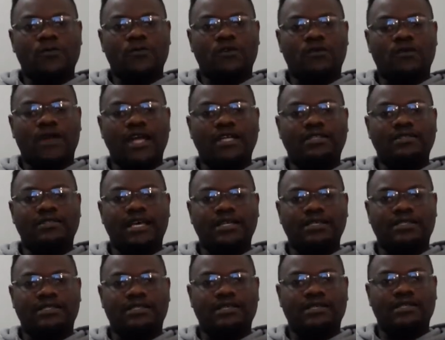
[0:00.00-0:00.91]
right,
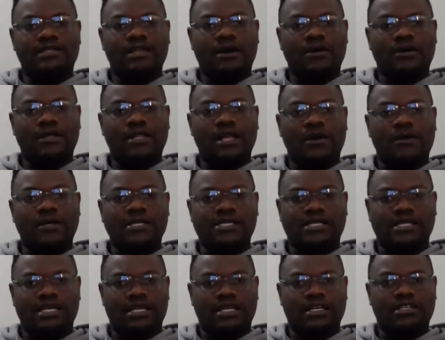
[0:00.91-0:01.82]
that's our
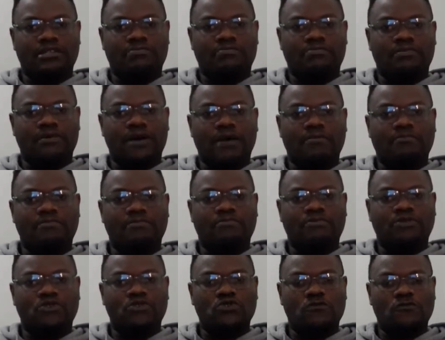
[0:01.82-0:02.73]
second
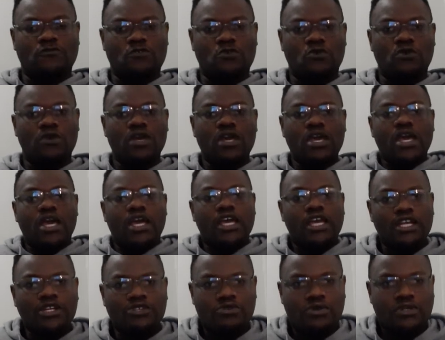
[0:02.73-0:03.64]
port of call.
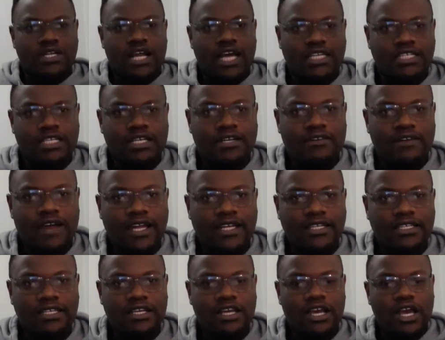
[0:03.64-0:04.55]
Introduction
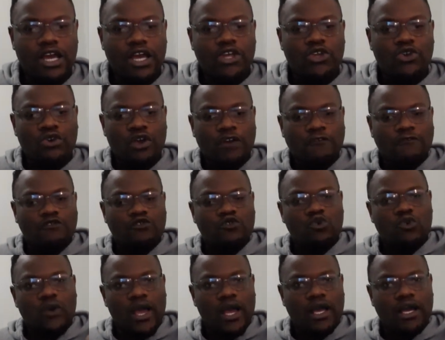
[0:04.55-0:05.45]
writing, you have to
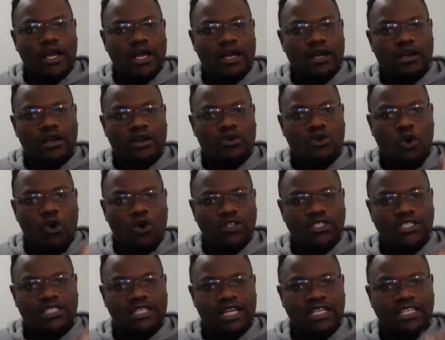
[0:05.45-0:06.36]

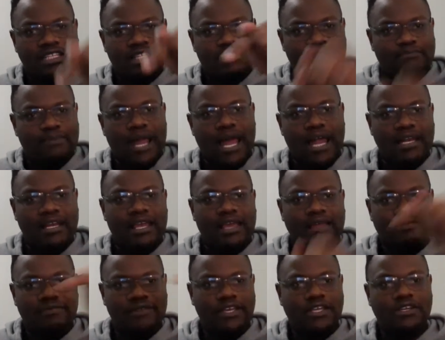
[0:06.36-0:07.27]
coordinate the plan
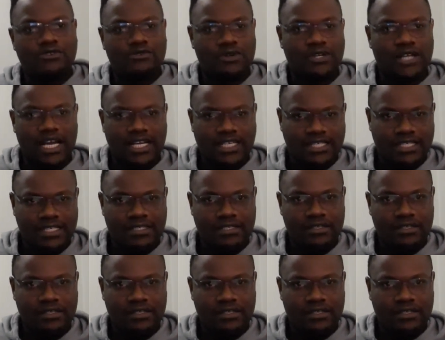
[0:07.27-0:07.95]
and the introduction.